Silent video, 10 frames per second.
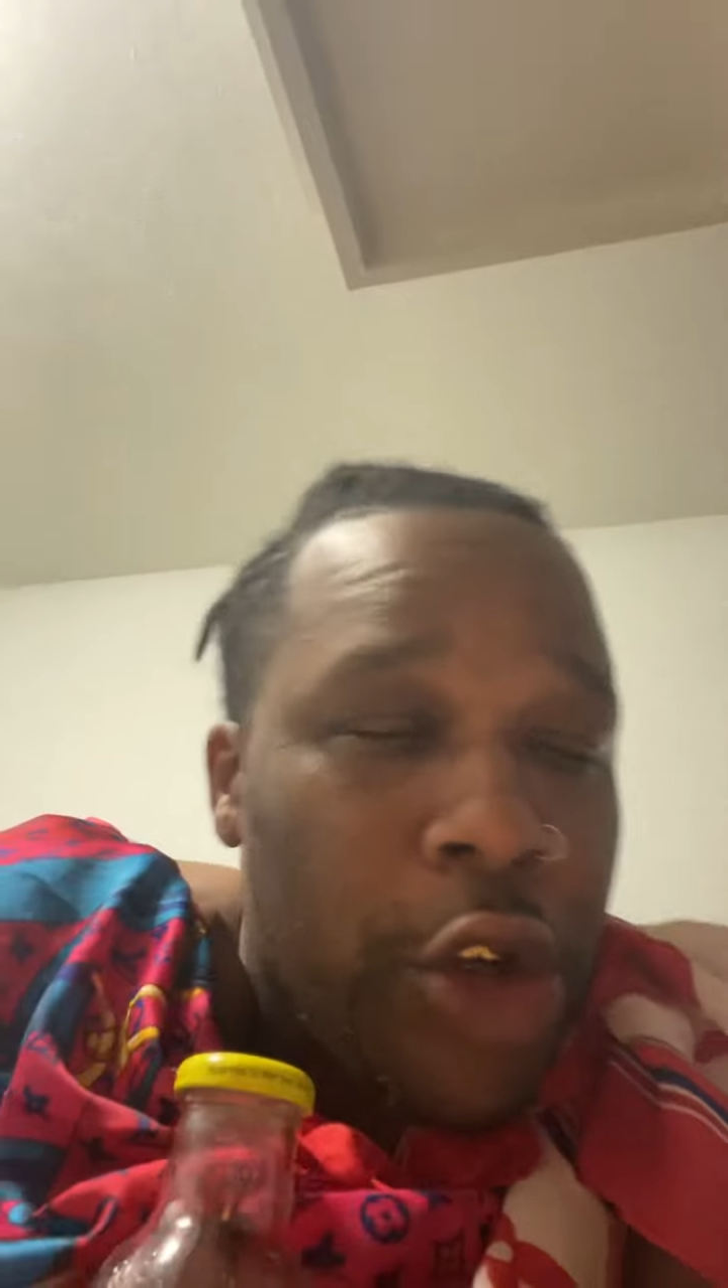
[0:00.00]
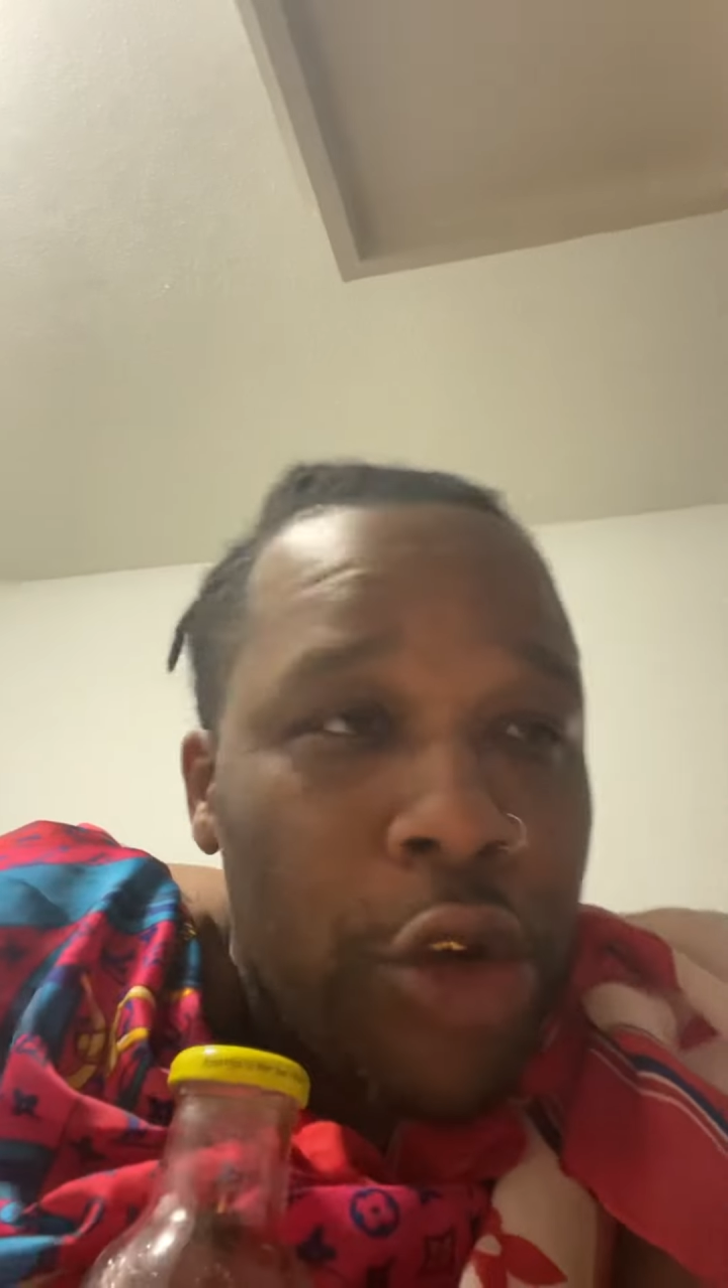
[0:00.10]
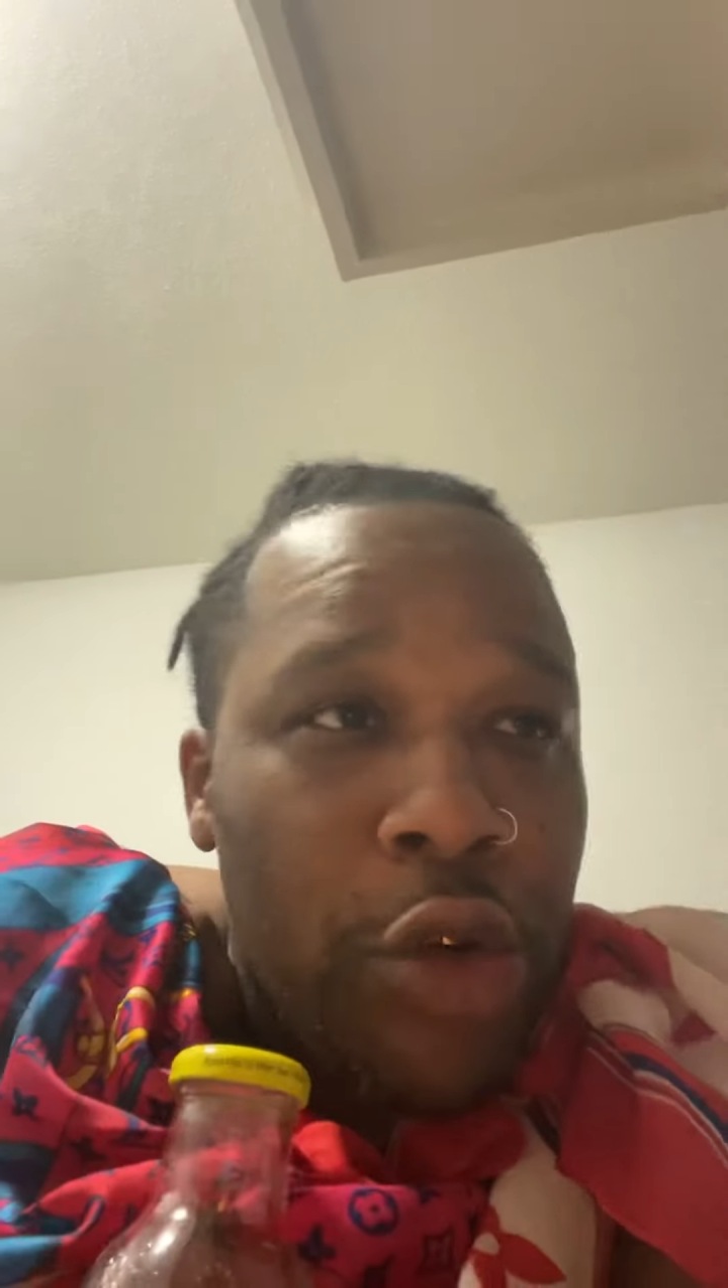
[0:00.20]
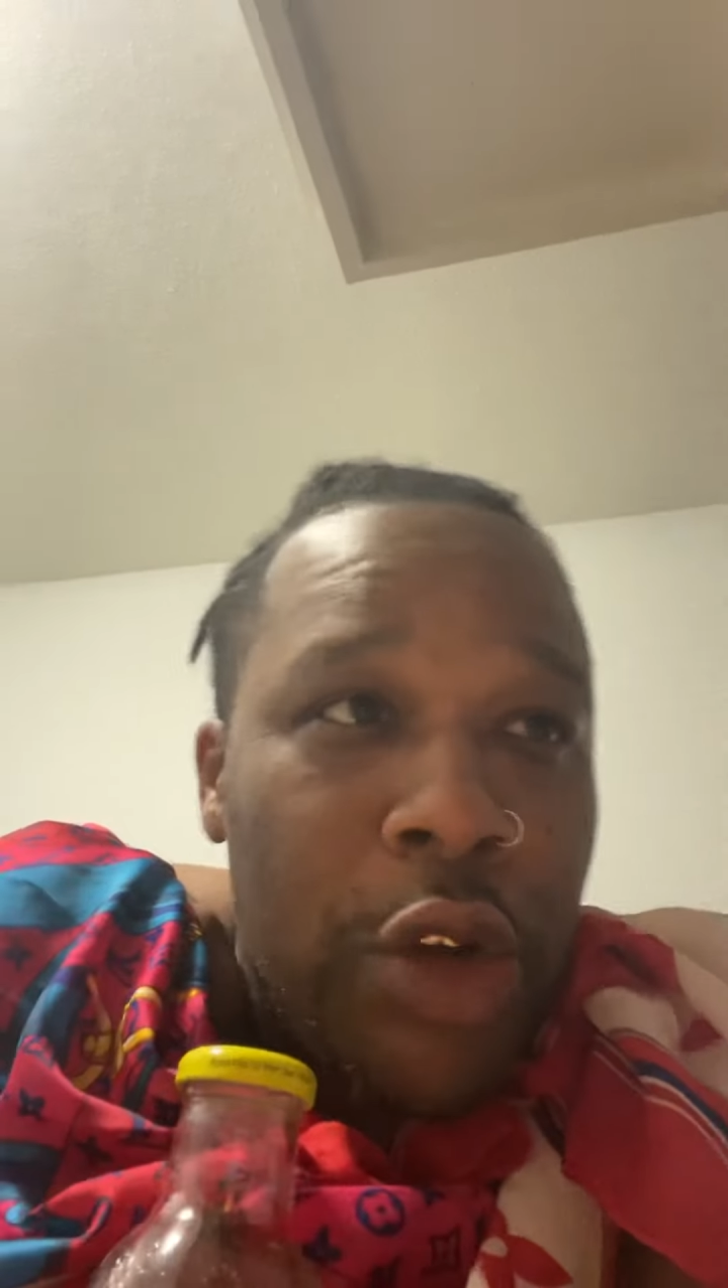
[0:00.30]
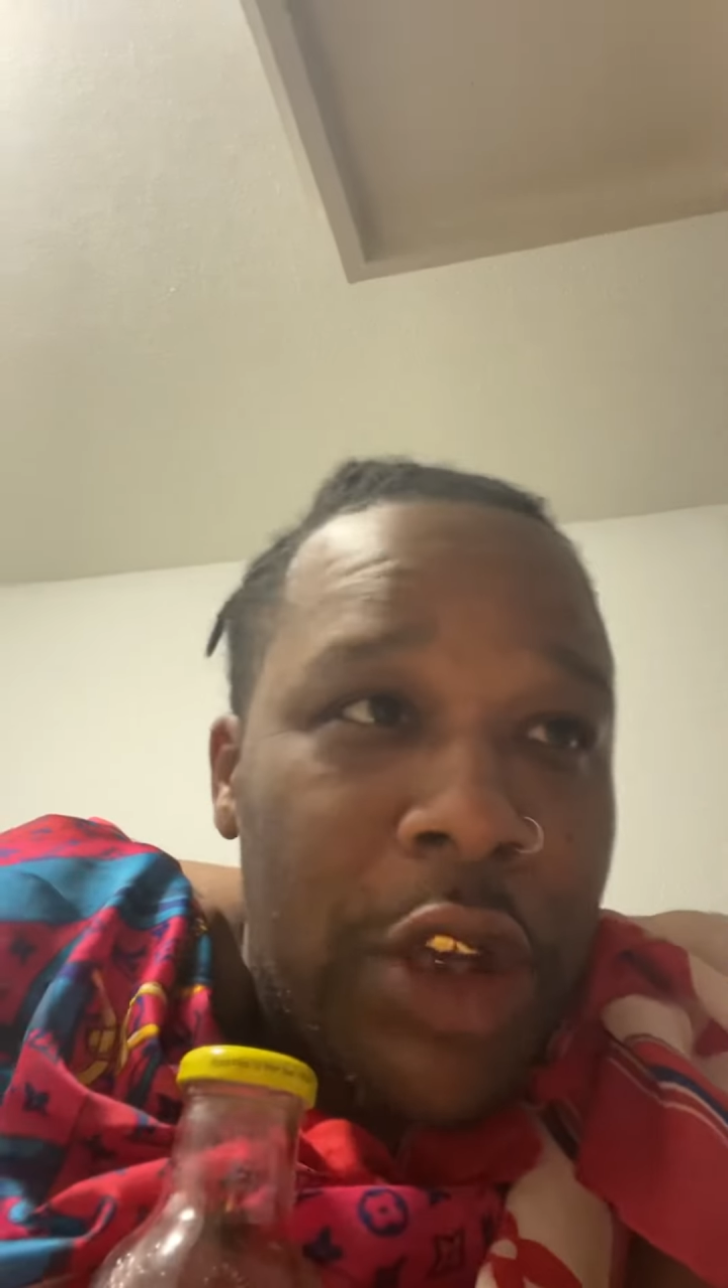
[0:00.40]

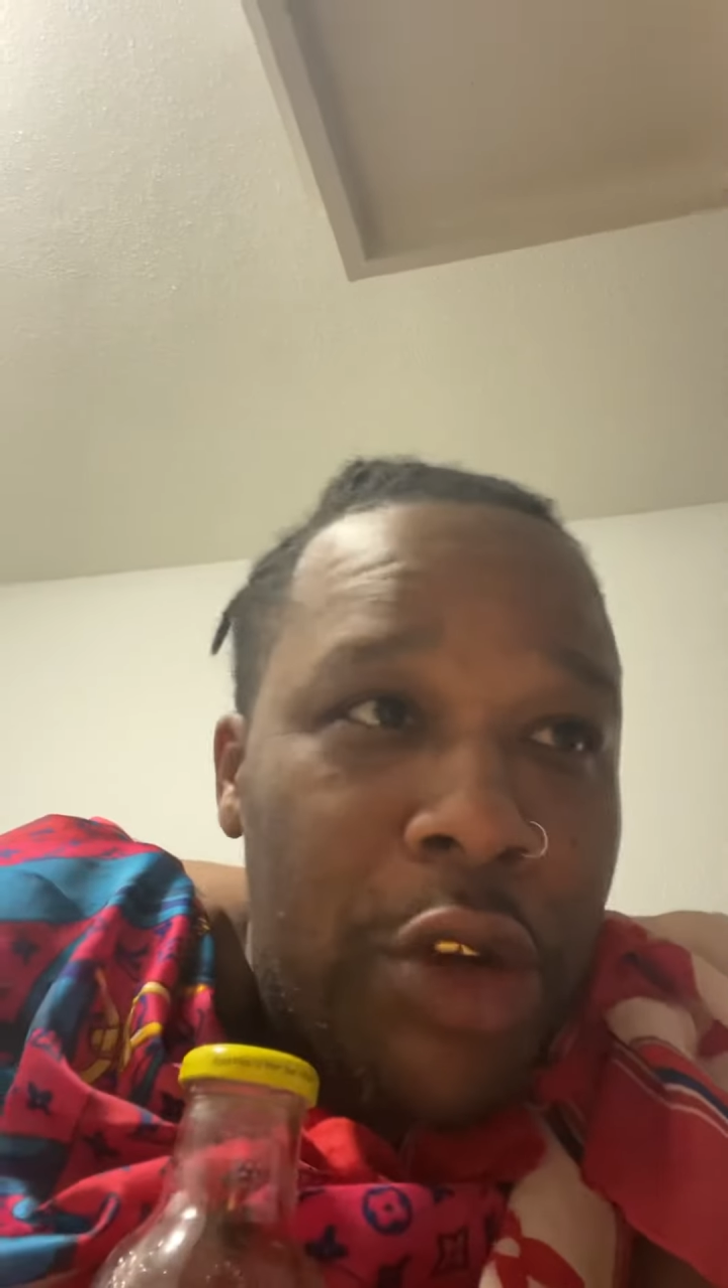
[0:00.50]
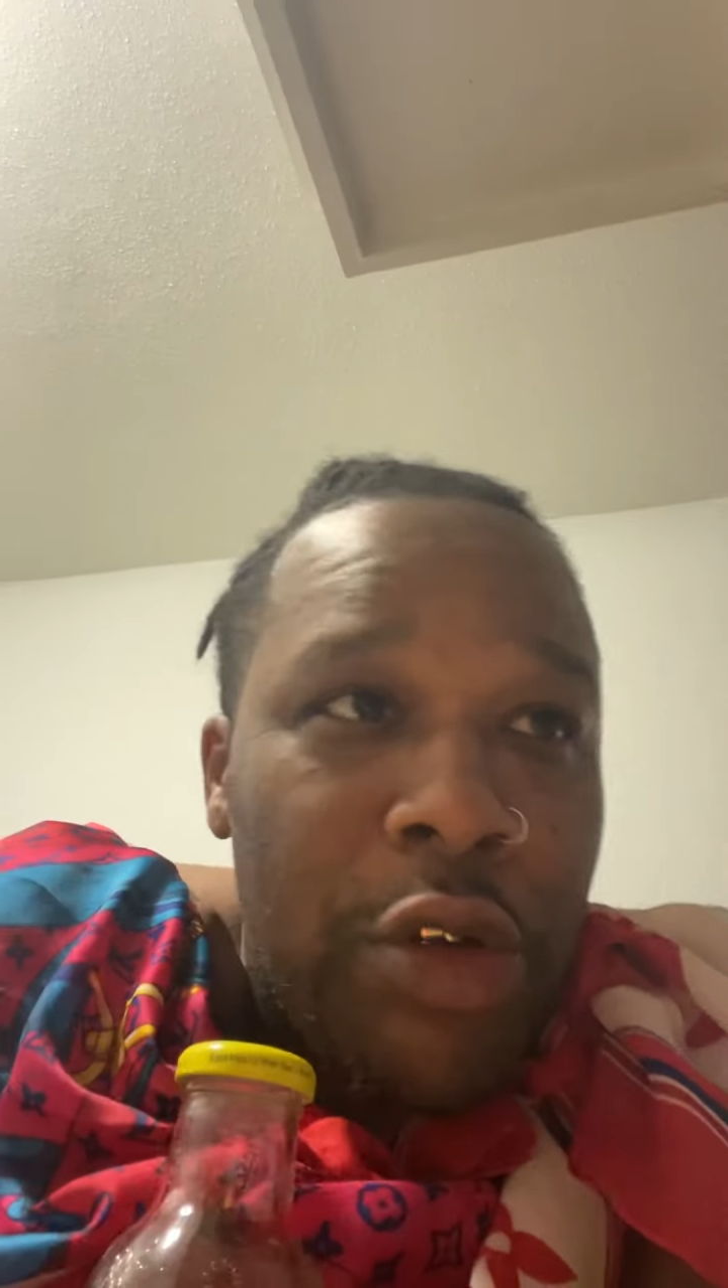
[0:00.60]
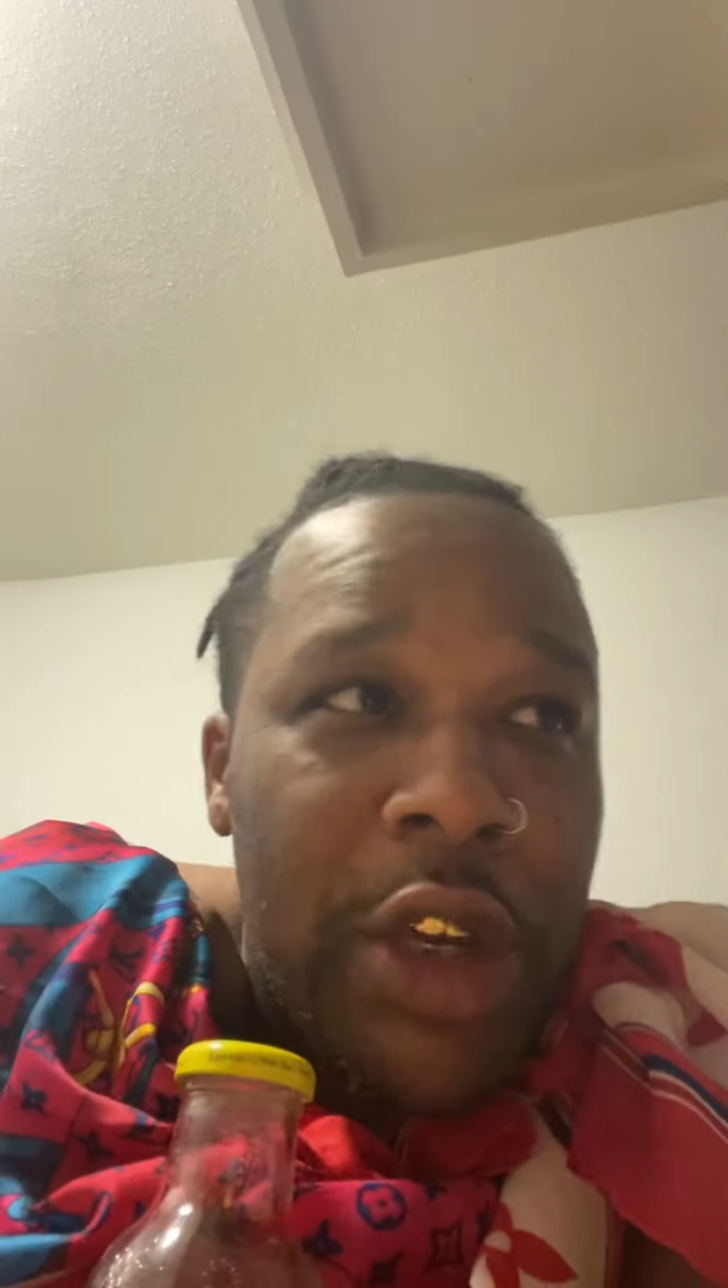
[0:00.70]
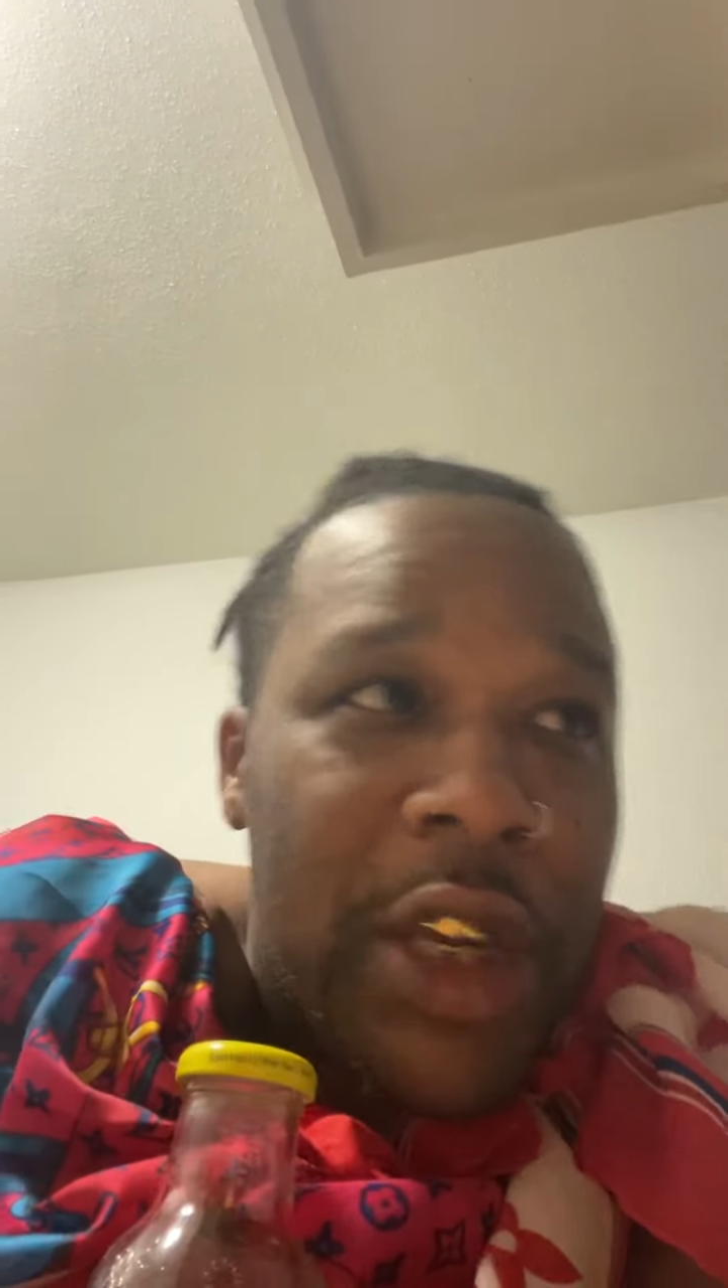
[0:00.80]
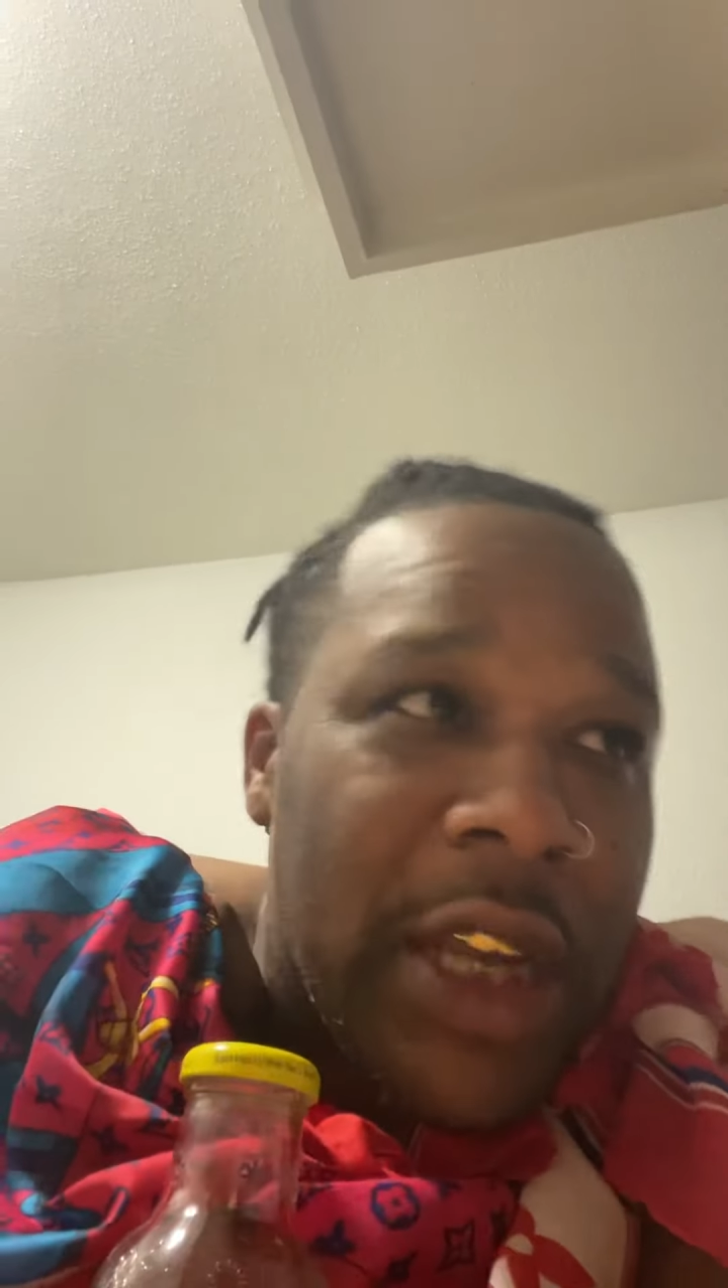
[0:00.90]
you
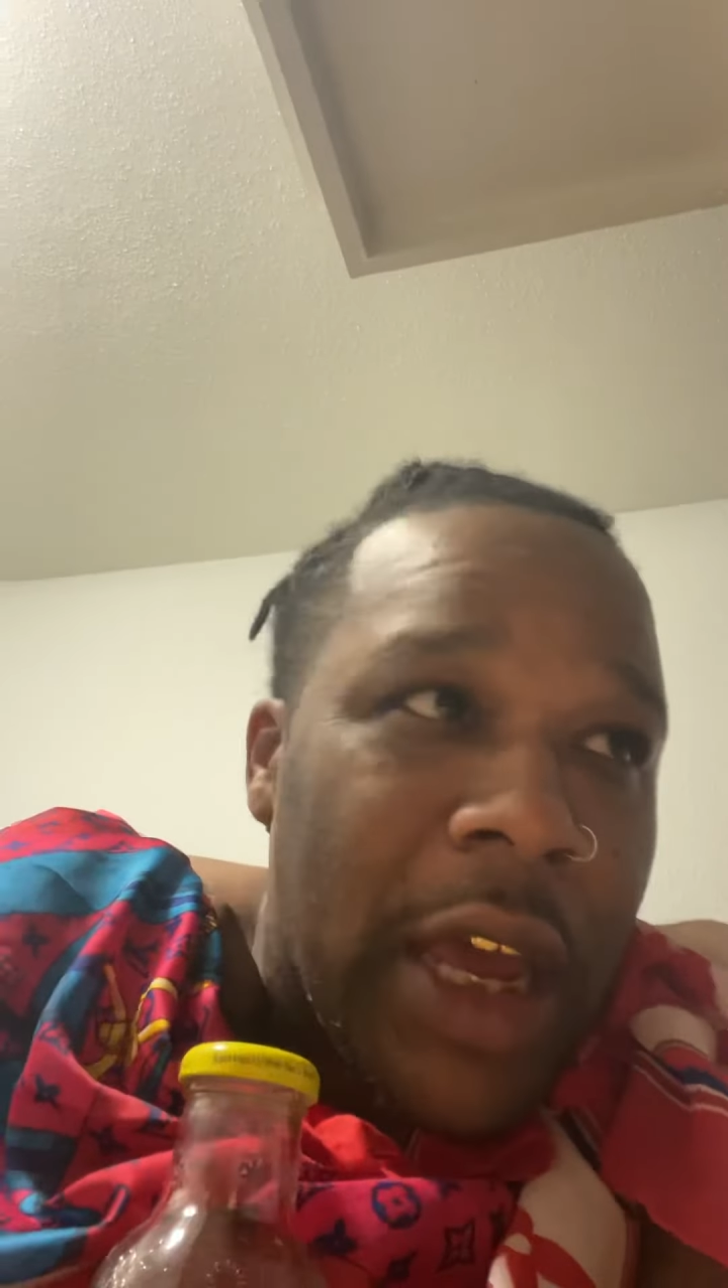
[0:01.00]
getting